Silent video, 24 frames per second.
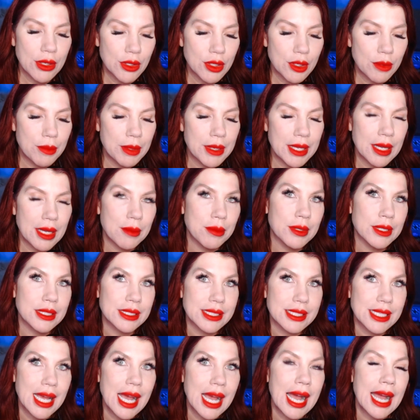to be able to
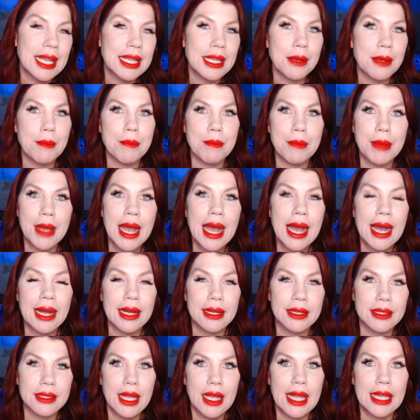tie it
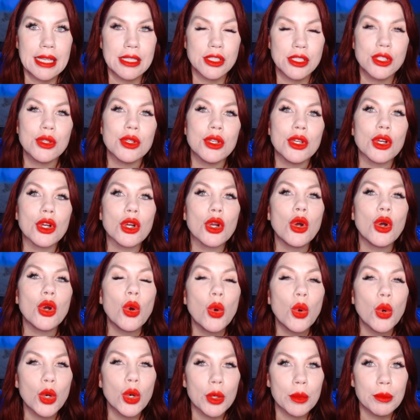back into your
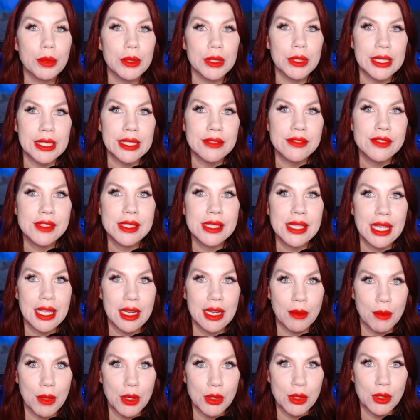core beliefs
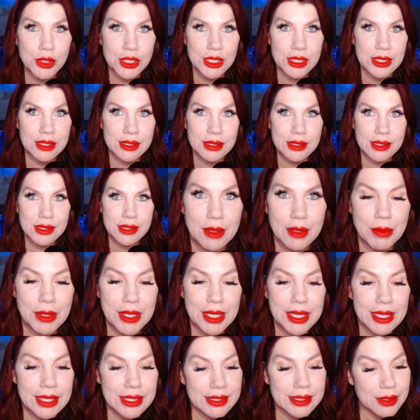and emotions.
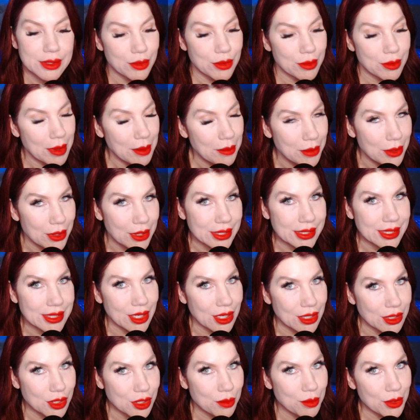Because remember, as an
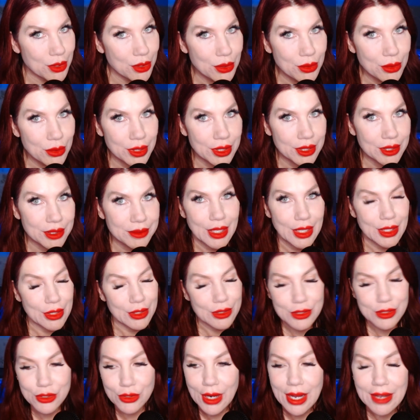entrepreneur,
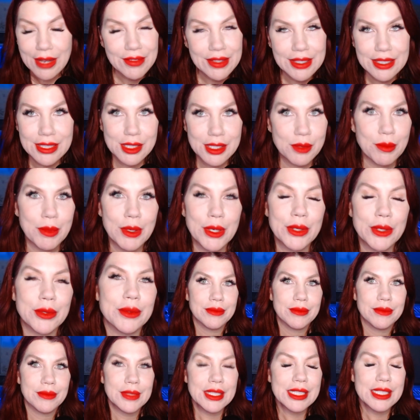you're driving this boat.
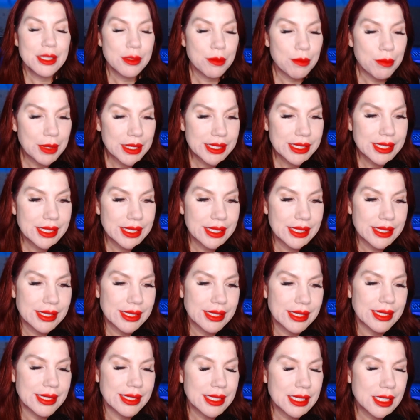This
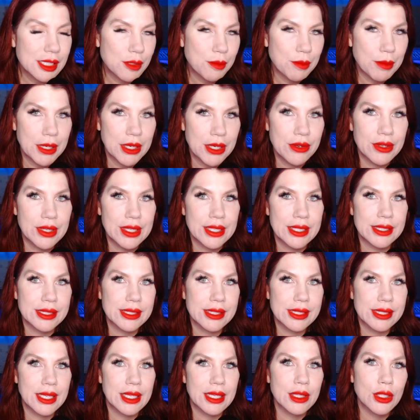business, this
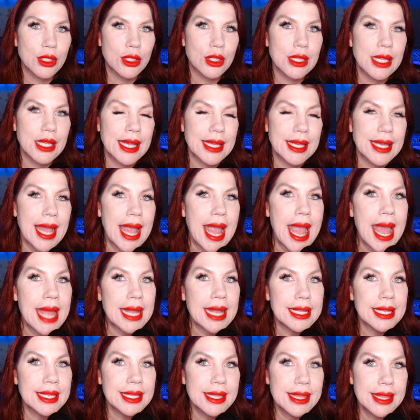experience can look like
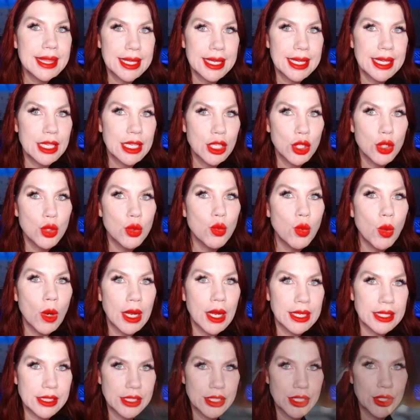anything you
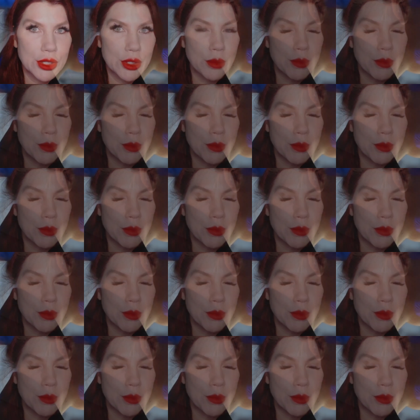want it to,